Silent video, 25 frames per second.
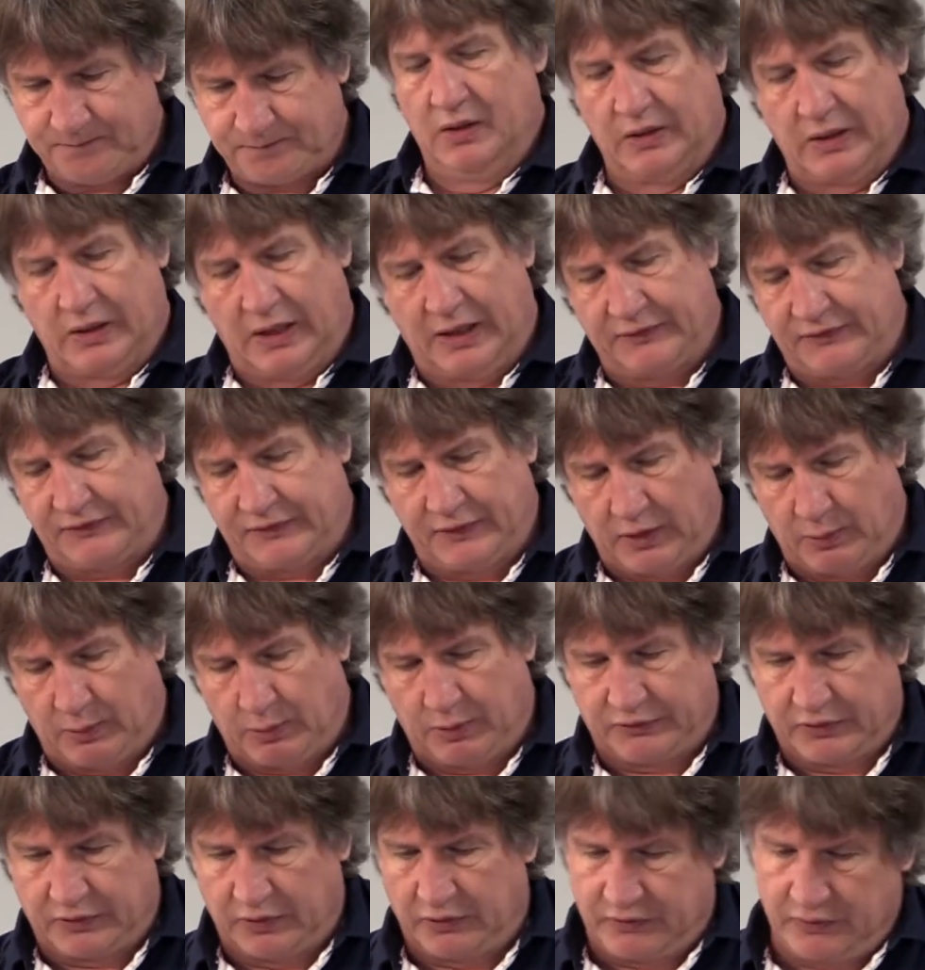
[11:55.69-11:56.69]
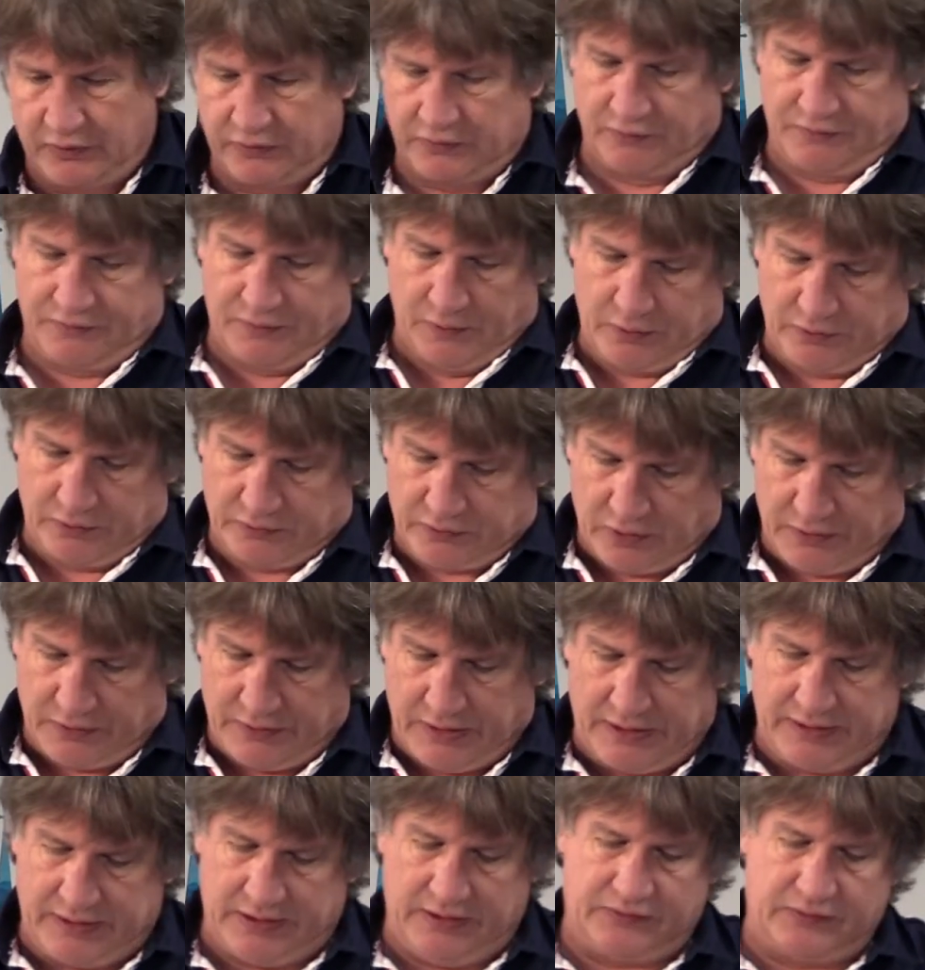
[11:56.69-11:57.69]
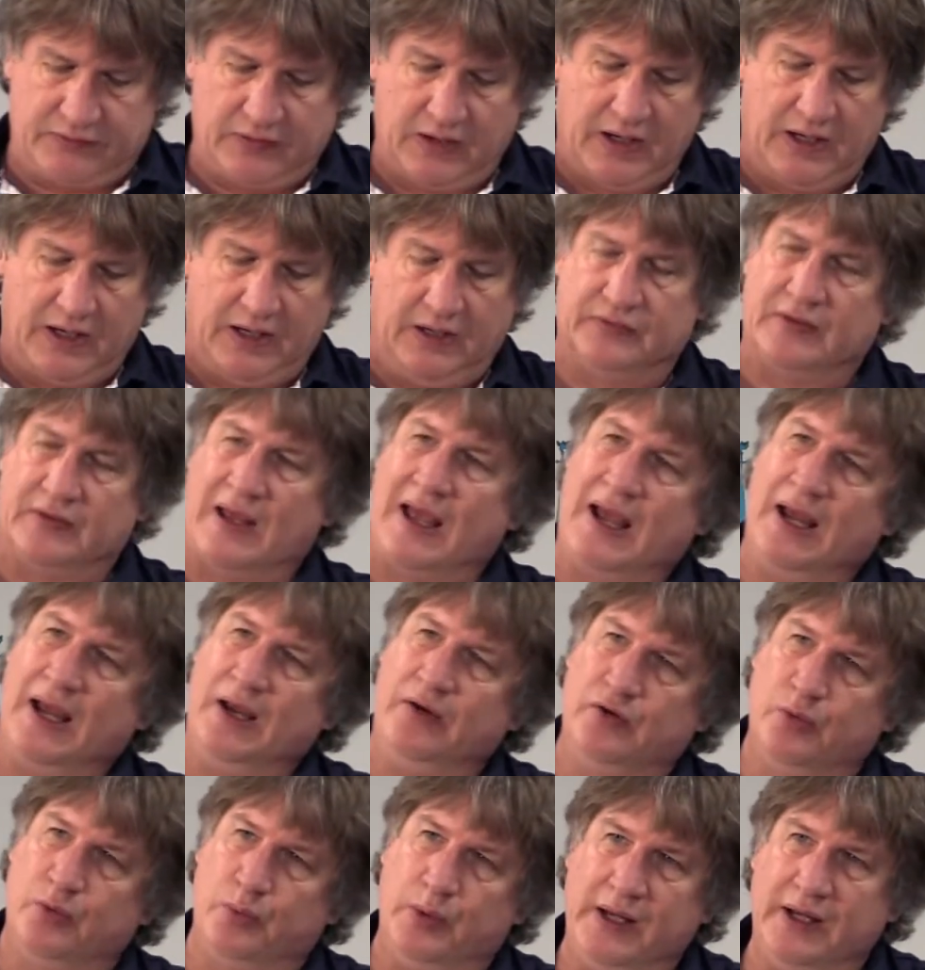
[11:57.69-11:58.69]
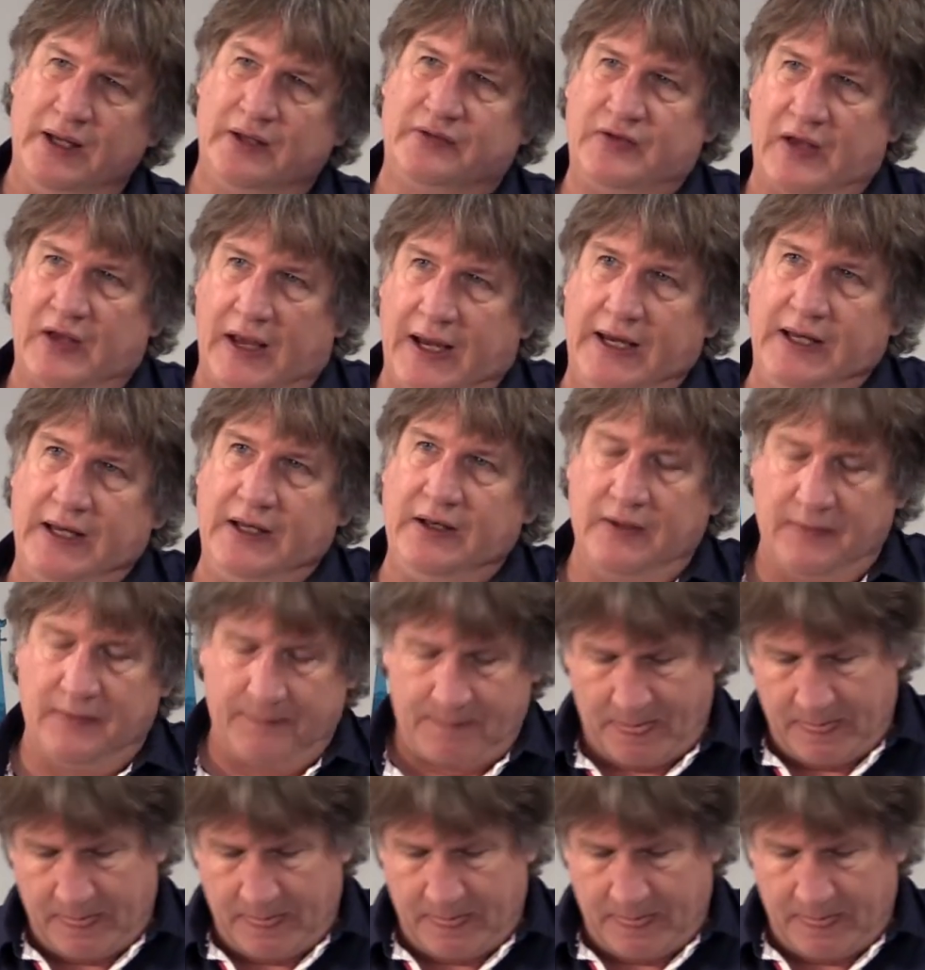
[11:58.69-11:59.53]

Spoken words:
The last thing I wanted to focus on then is how do we attain